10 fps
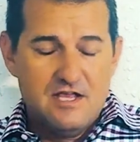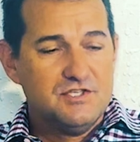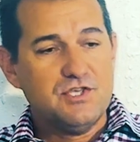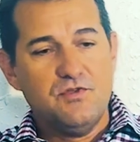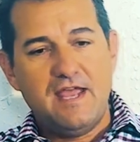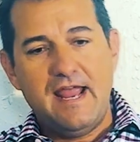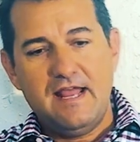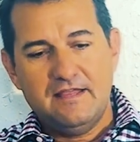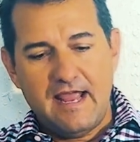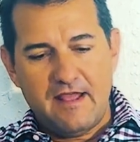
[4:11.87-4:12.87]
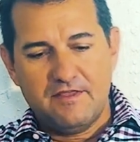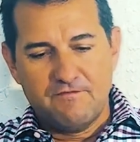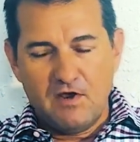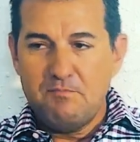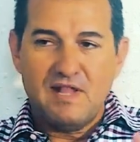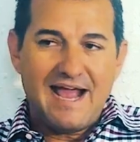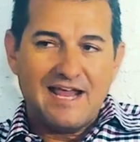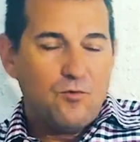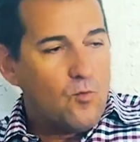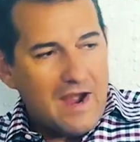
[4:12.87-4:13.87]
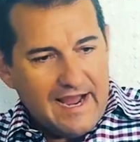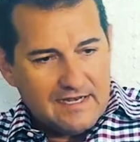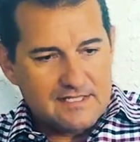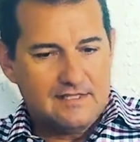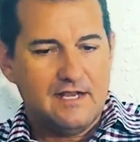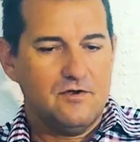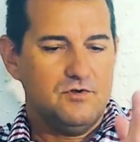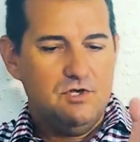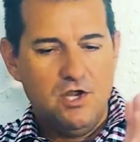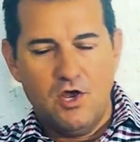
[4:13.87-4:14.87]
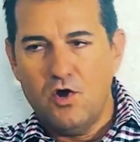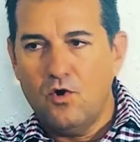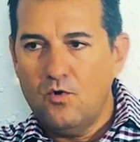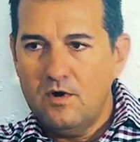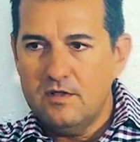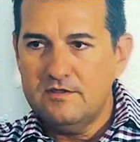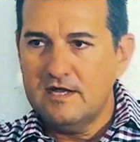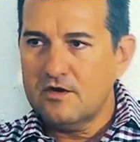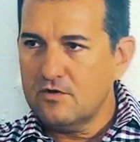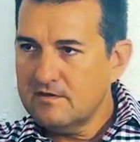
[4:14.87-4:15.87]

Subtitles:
So they're very black and white. They don't know the